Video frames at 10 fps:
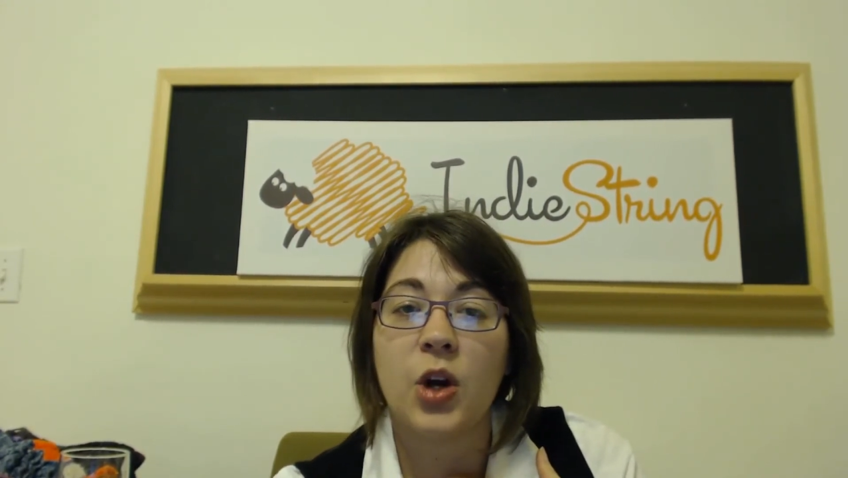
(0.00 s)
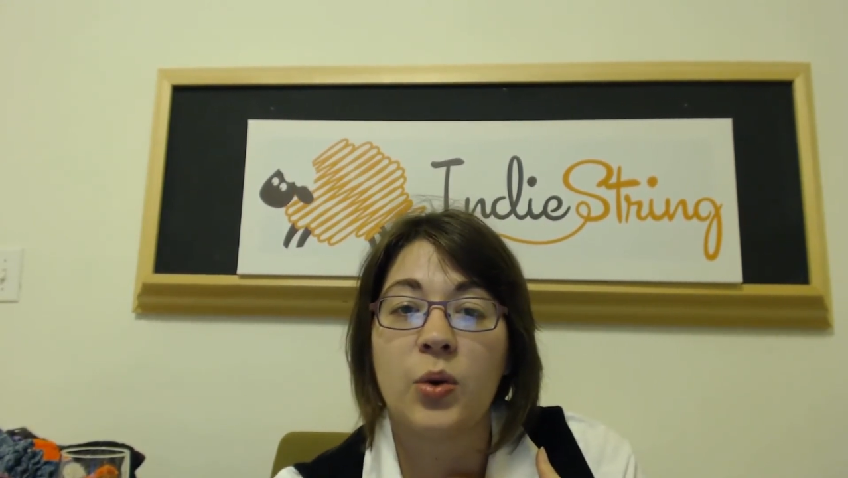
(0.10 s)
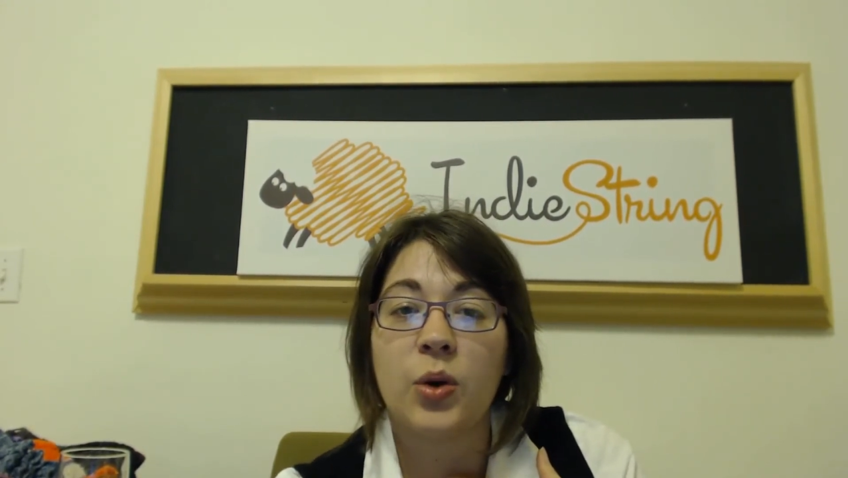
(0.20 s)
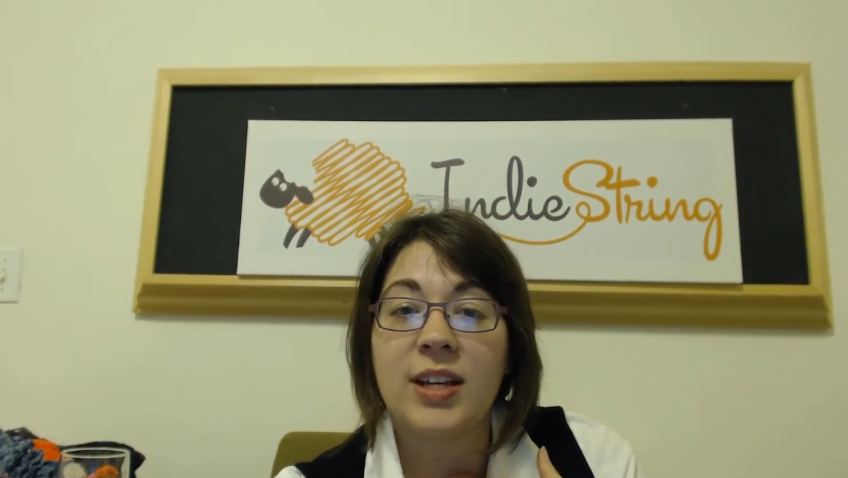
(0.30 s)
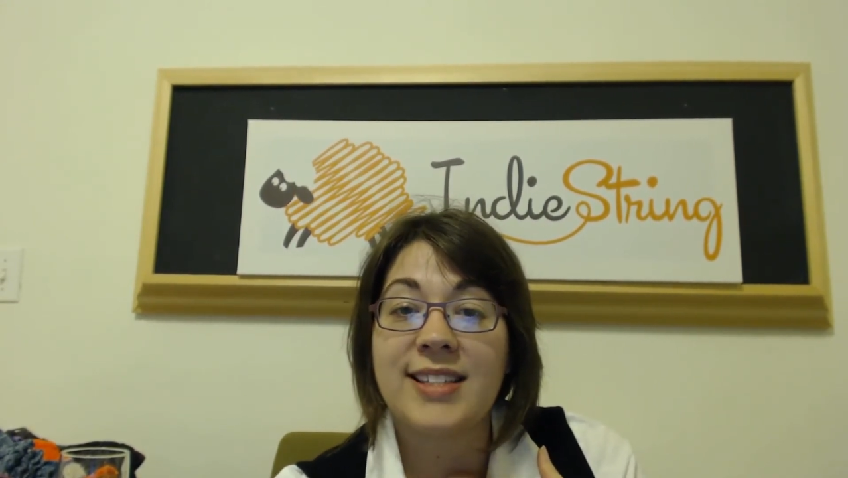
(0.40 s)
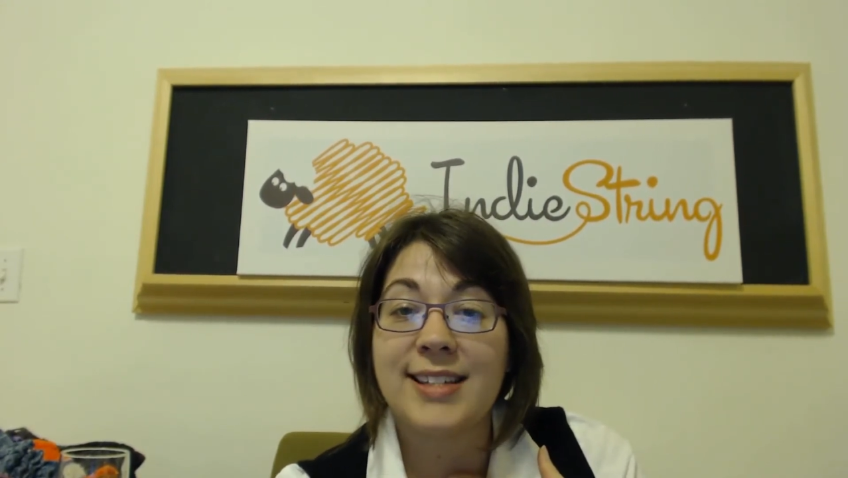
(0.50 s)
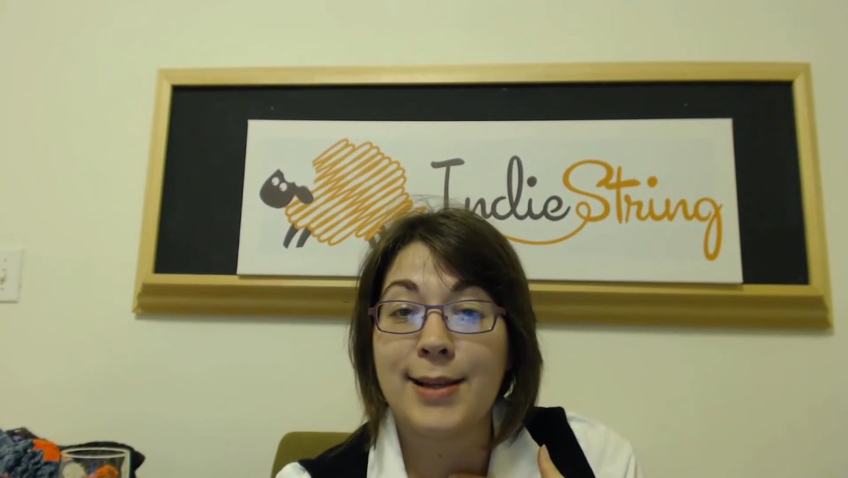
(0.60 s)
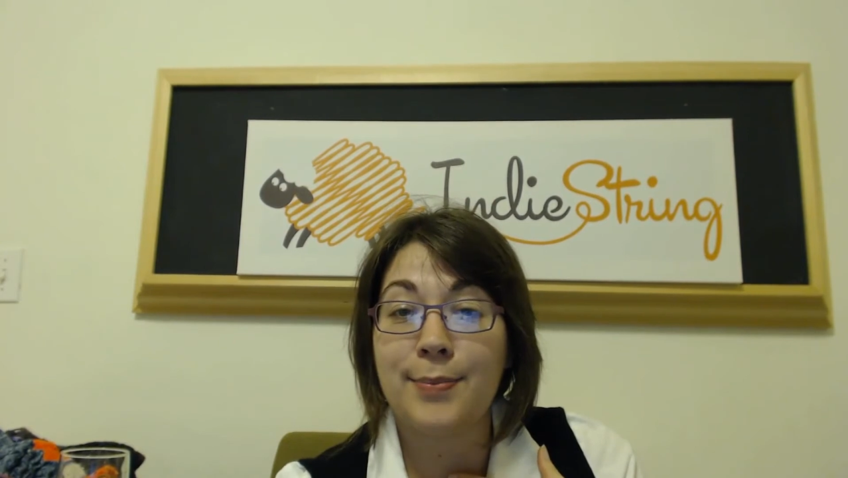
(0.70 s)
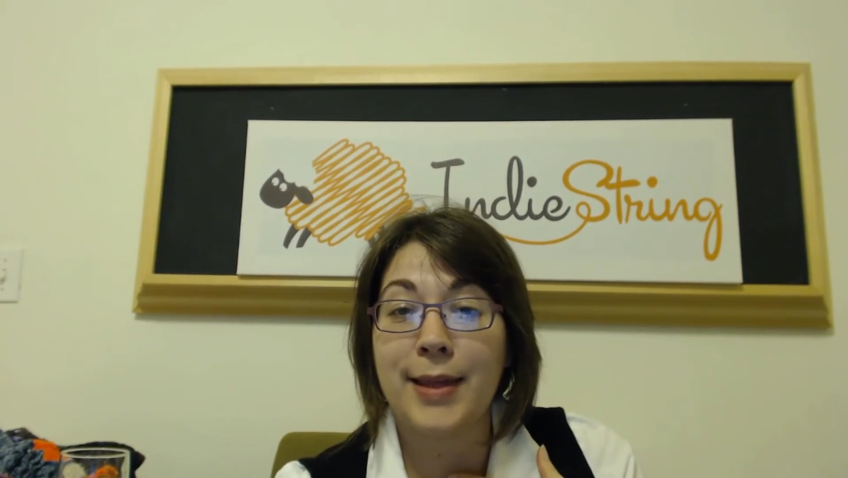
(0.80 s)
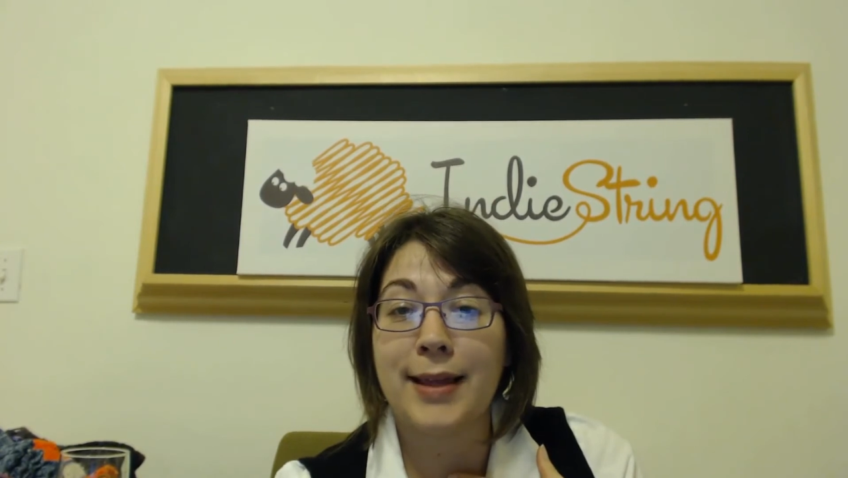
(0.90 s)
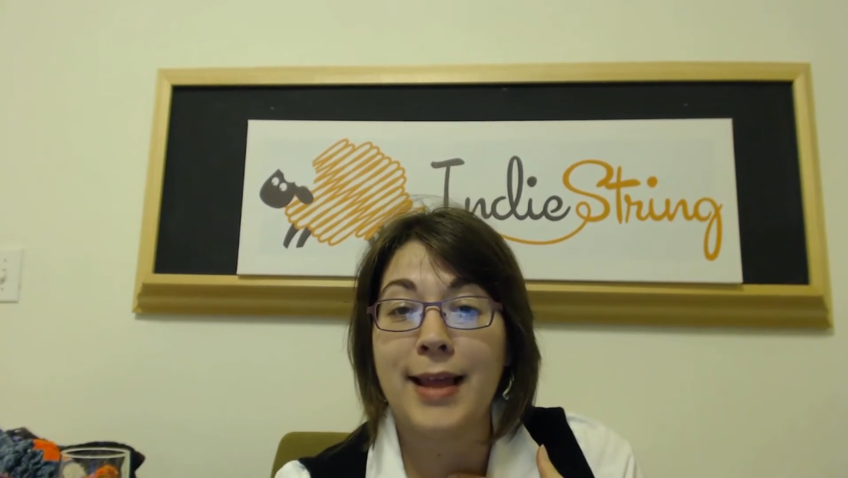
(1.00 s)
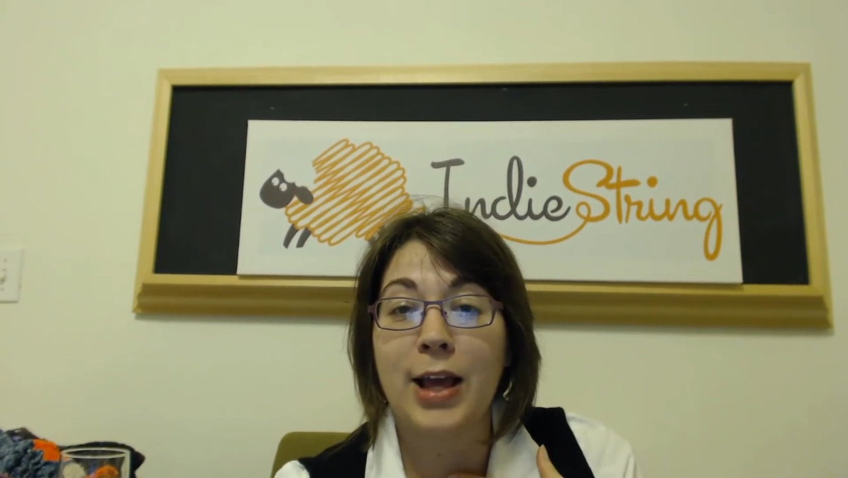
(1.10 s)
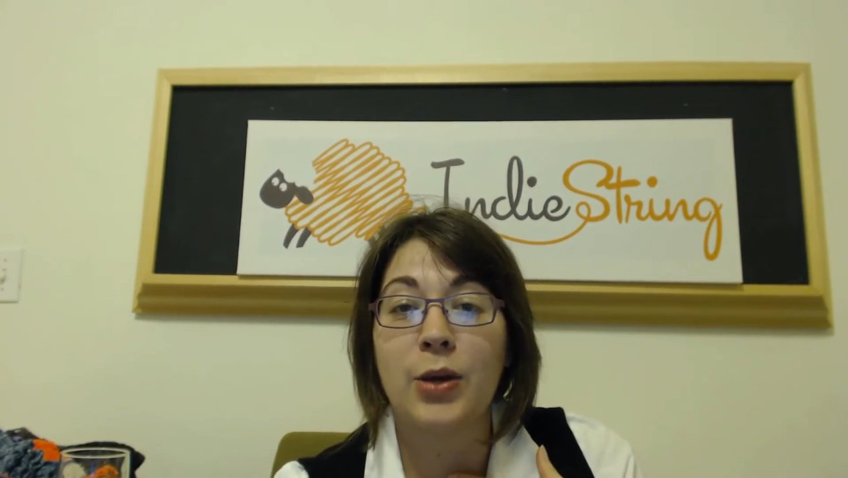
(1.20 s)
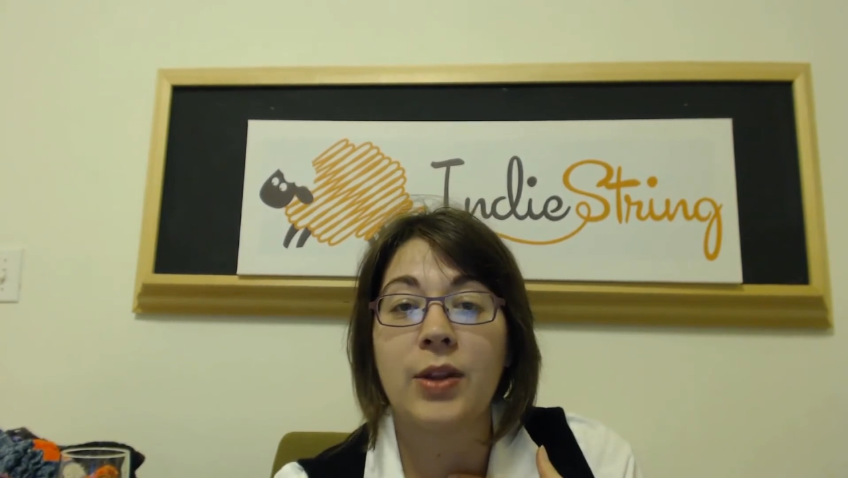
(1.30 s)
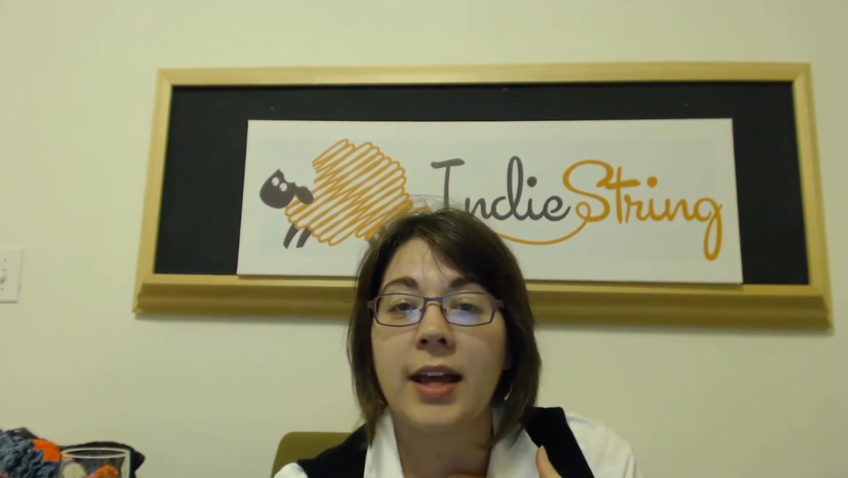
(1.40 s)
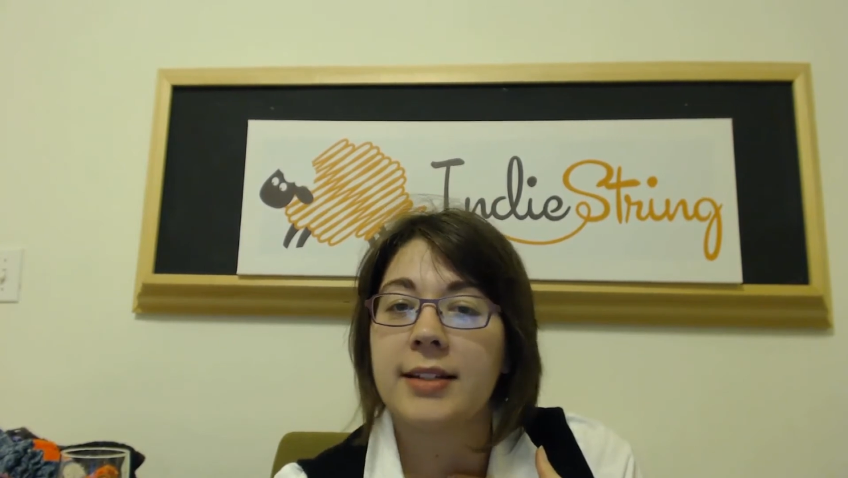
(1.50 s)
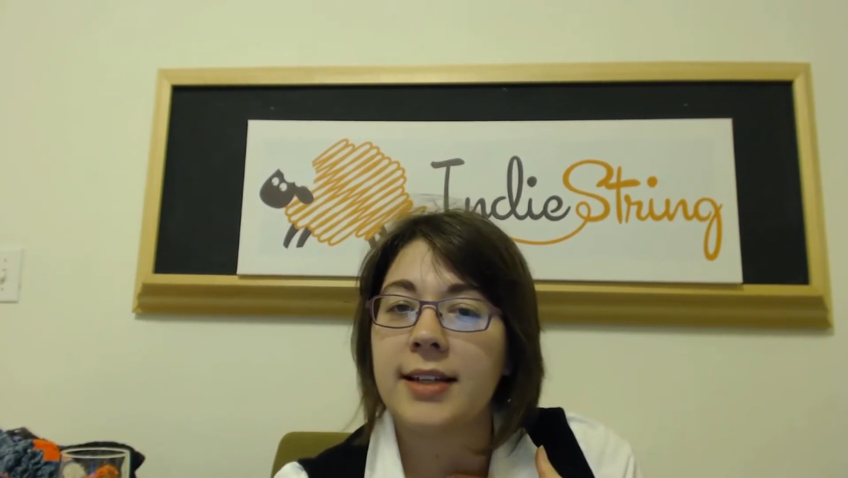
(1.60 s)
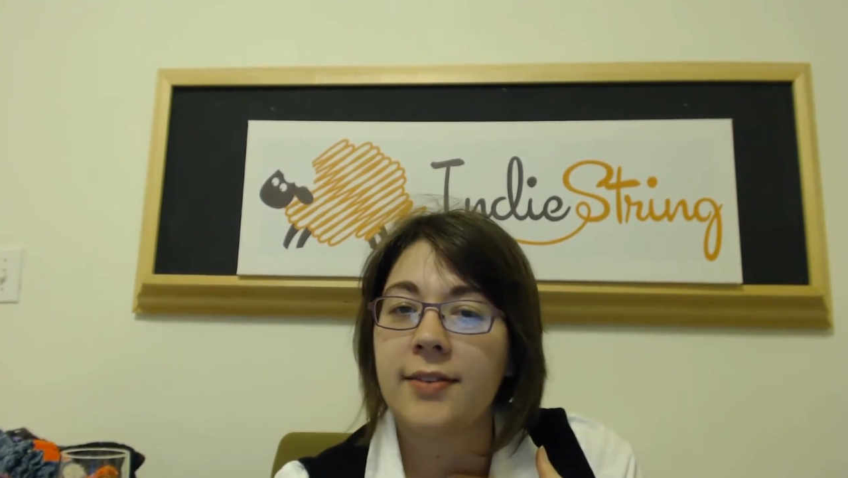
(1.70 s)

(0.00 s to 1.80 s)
you know, you can see something that you'd like